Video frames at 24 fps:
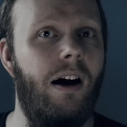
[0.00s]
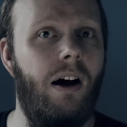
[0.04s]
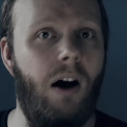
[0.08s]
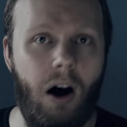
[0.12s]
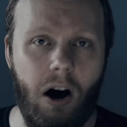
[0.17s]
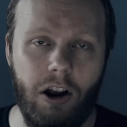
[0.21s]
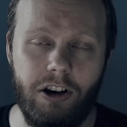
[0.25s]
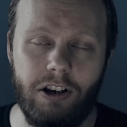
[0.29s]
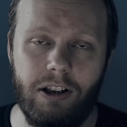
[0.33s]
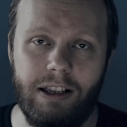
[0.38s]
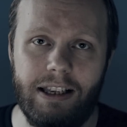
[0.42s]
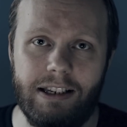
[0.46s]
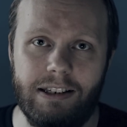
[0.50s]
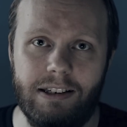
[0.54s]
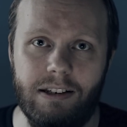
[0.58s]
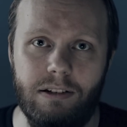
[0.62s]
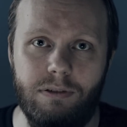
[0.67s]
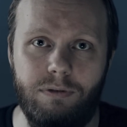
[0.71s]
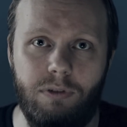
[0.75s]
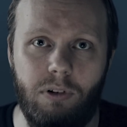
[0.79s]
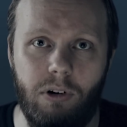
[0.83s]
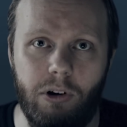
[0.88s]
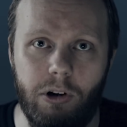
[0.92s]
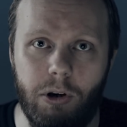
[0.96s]
audio
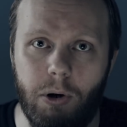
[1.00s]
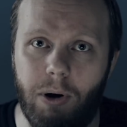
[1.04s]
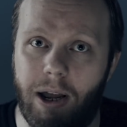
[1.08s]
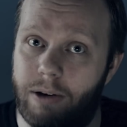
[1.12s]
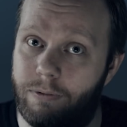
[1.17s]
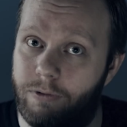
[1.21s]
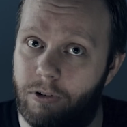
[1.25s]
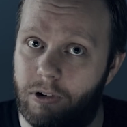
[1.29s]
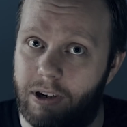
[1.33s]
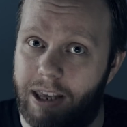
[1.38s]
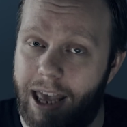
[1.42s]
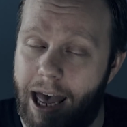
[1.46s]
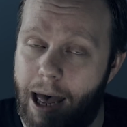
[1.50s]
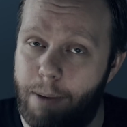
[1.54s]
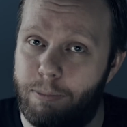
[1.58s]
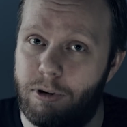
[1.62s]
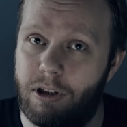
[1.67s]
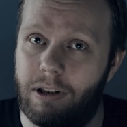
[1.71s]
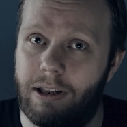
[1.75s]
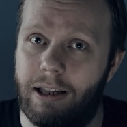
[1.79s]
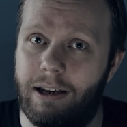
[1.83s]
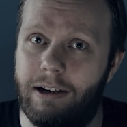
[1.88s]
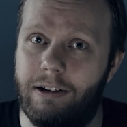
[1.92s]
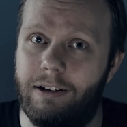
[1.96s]
lessons for you and
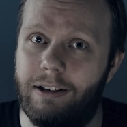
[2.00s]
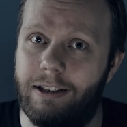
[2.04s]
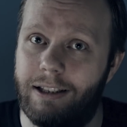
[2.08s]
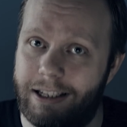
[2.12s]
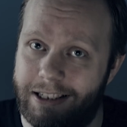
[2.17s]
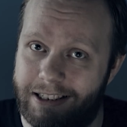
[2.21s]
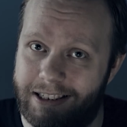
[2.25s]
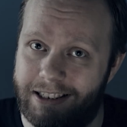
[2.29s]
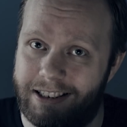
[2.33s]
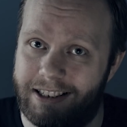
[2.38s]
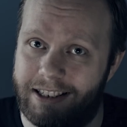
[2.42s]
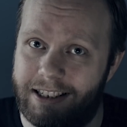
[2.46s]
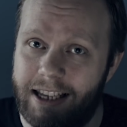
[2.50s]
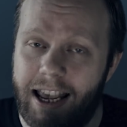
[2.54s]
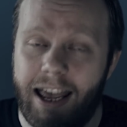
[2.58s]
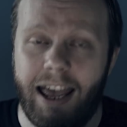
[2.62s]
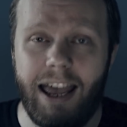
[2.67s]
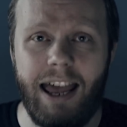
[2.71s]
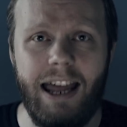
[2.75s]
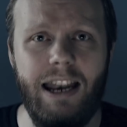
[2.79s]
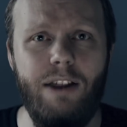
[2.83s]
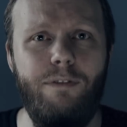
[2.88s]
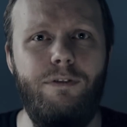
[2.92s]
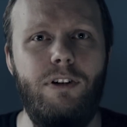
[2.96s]
vocabulary lists.
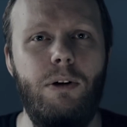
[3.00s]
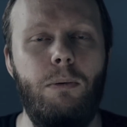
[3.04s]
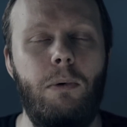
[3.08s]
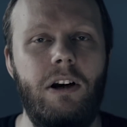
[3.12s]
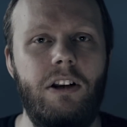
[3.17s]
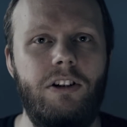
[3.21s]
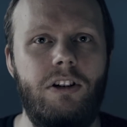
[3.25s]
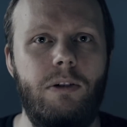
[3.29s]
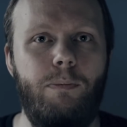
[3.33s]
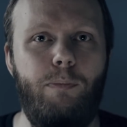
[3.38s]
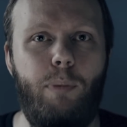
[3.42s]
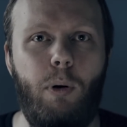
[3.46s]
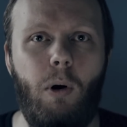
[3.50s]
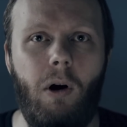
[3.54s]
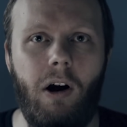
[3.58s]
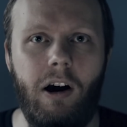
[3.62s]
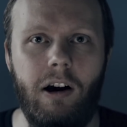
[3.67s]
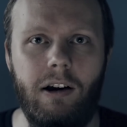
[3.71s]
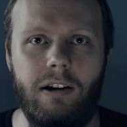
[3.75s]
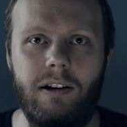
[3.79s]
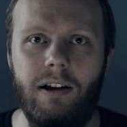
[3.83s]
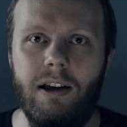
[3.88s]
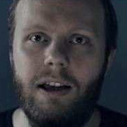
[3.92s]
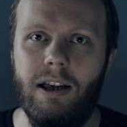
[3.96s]
And if you want to
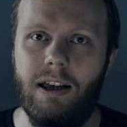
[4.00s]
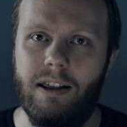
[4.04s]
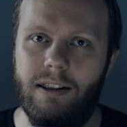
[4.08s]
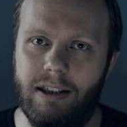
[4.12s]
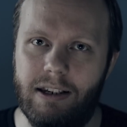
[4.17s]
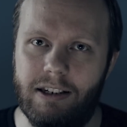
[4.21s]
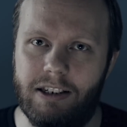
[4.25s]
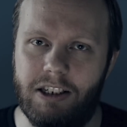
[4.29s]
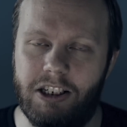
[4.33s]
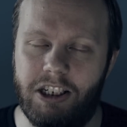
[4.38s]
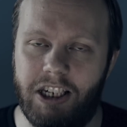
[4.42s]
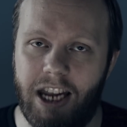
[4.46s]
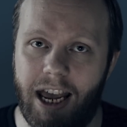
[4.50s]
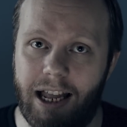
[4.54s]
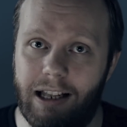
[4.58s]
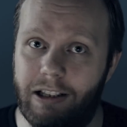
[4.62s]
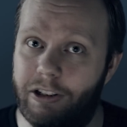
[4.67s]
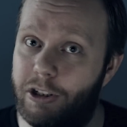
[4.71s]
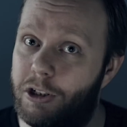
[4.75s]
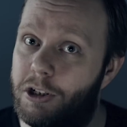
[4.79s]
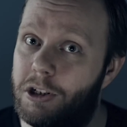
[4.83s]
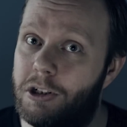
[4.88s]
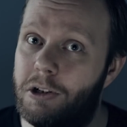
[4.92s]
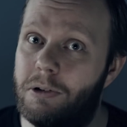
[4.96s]
support this
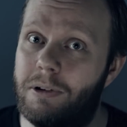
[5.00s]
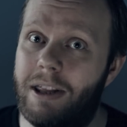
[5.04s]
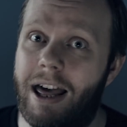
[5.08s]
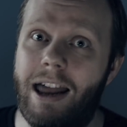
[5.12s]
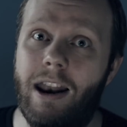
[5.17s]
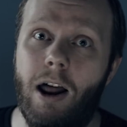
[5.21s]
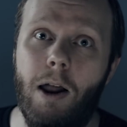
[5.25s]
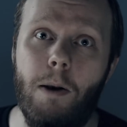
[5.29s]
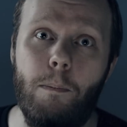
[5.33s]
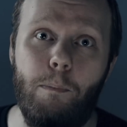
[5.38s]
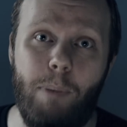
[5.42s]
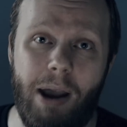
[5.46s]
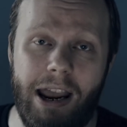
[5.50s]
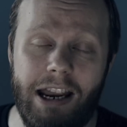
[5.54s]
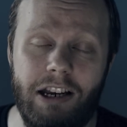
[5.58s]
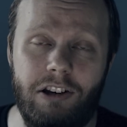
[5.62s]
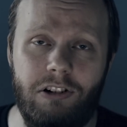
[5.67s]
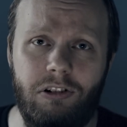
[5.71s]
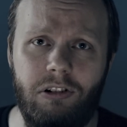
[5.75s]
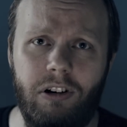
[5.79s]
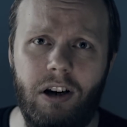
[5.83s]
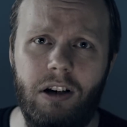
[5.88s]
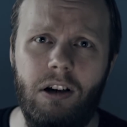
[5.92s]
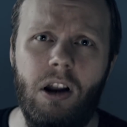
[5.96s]
channel, you can do that on
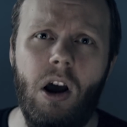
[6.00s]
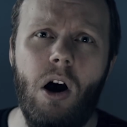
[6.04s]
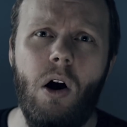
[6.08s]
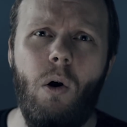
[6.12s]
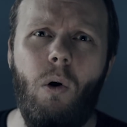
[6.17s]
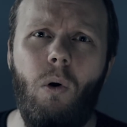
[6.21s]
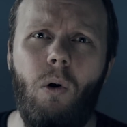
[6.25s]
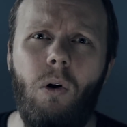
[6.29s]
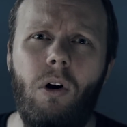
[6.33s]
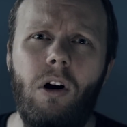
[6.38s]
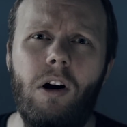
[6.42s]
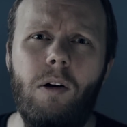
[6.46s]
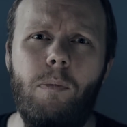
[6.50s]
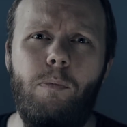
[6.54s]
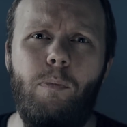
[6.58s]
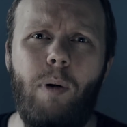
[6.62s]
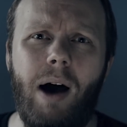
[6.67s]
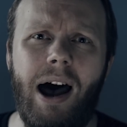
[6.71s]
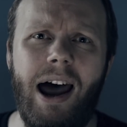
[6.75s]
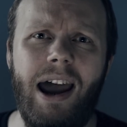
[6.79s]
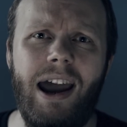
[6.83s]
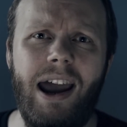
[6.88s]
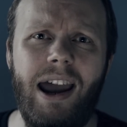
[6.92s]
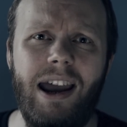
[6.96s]
Patreon or
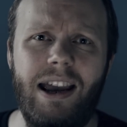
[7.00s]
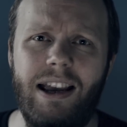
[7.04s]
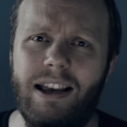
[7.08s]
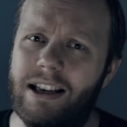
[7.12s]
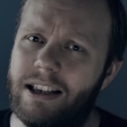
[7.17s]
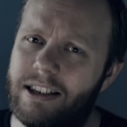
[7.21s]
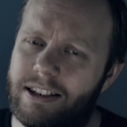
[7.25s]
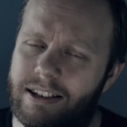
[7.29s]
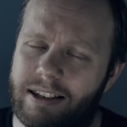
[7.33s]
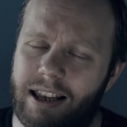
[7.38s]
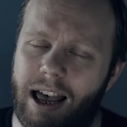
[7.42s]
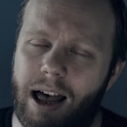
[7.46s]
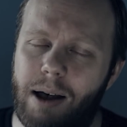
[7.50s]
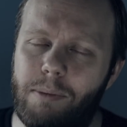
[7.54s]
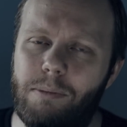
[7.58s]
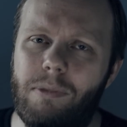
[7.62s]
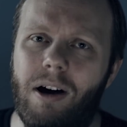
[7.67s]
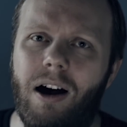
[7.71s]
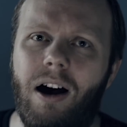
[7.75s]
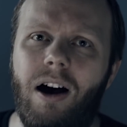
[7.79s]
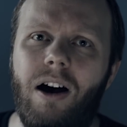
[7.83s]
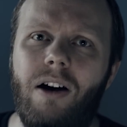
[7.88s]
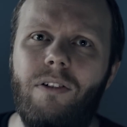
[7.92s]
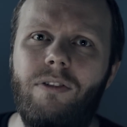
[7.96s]
buy some
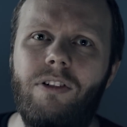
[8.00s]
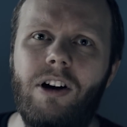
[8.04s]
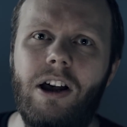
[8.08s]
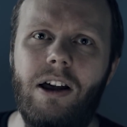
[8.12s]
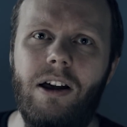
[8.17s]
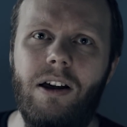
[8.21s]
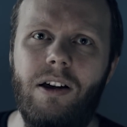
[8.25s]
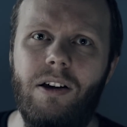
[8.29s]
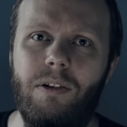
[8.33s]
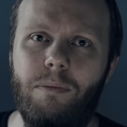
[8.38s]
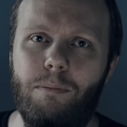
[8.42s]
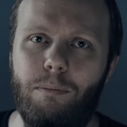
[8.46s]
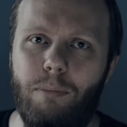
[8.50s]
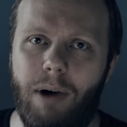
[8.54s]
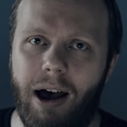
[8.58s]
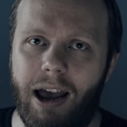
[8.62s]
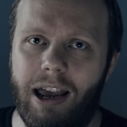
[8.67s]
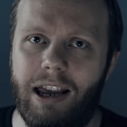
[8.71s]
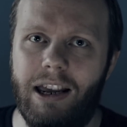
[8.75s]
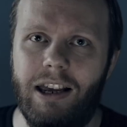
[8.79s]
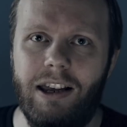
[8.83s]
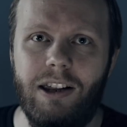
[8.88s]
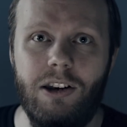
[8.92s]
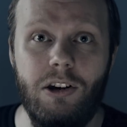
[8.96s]
of
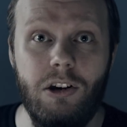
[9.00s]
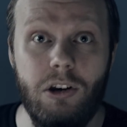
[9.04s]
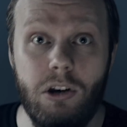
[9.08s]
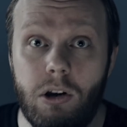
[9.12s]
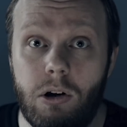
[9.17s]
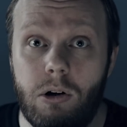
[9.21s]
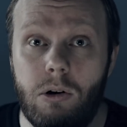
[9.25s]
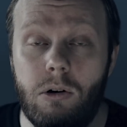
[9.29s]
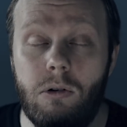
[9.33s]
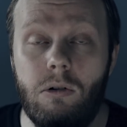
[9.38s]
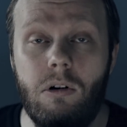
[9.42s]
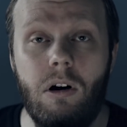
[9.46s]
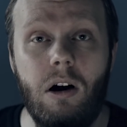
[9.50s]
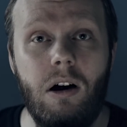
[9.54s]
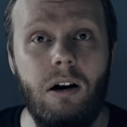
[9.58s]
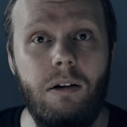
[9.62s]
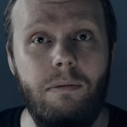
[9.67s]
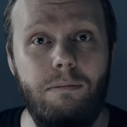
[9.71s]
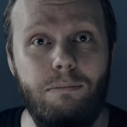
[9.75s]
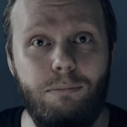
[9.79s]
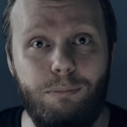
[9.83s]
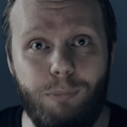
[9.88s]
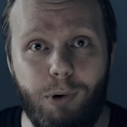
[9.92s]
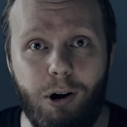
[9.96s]
my new
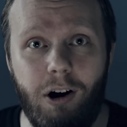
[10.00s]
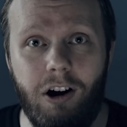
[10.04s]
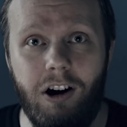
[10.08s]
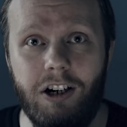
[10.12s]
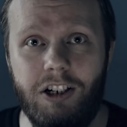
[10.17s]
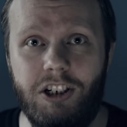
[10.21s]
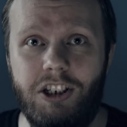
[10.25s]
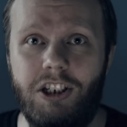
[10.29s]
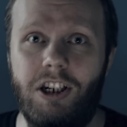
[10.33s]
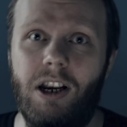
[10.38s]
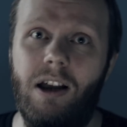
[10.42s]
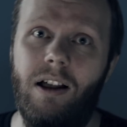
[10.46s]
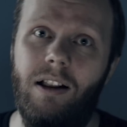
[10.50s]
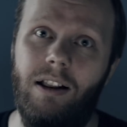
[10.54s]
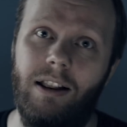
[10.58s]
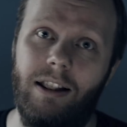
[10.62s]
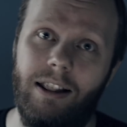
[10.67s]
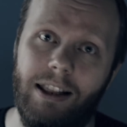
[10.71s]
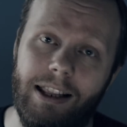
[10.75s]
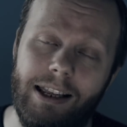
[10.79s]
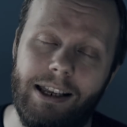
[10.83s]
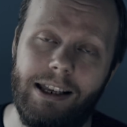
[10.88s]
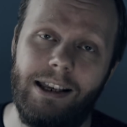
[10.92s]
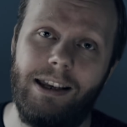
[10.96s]
merch
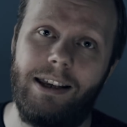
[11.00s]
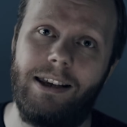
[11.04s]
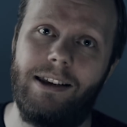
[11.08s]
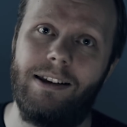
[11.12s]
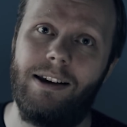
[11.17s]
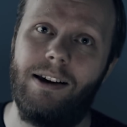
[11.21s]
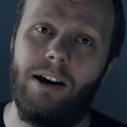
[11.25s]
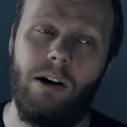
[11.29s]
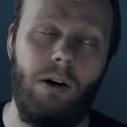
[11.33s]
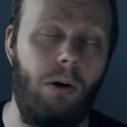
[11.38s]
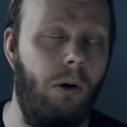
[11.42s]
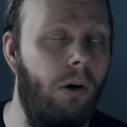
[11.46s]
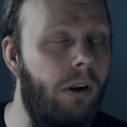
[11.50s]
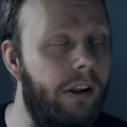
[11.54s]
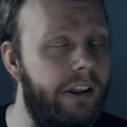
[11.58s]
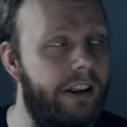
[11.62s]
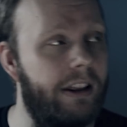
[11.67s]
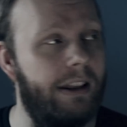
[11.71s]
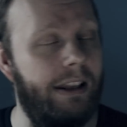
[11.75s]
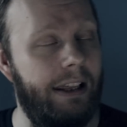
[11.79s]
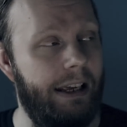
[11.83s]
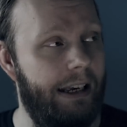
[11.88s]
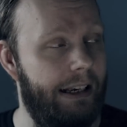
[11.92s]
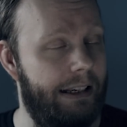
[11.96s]
link. All
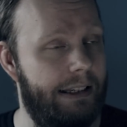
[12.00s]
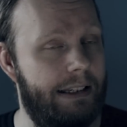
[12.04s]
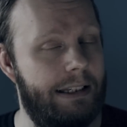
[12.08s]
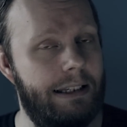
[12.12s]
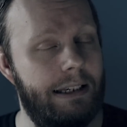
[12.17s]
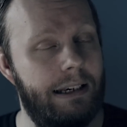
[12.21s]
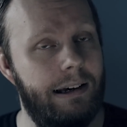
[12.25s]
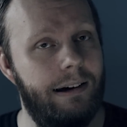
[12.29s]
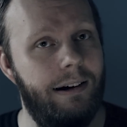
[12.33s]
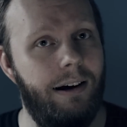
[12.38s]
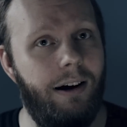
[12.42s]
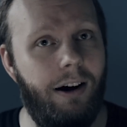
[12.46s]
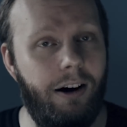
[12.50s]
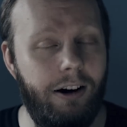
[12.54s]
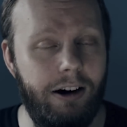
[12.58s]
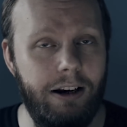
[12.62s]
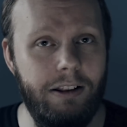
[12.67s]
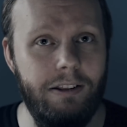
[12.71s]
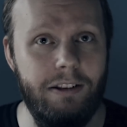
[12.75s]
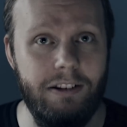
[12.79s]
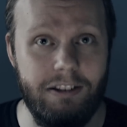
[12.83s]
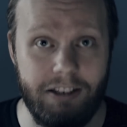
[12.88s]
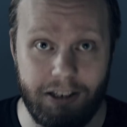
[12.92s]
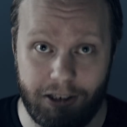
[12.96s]
the links are
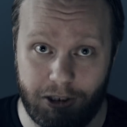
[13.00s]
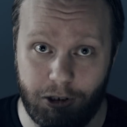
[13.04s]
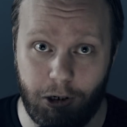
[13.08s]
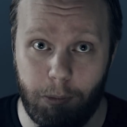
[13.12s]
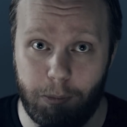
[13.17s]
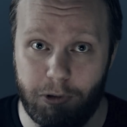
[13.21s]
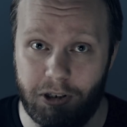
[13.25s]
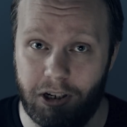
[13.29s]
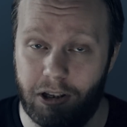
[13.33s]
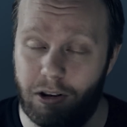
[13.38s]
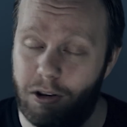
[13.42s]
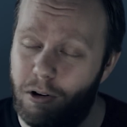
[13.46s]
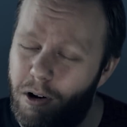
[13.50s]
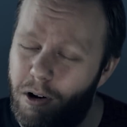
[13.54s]
in the description.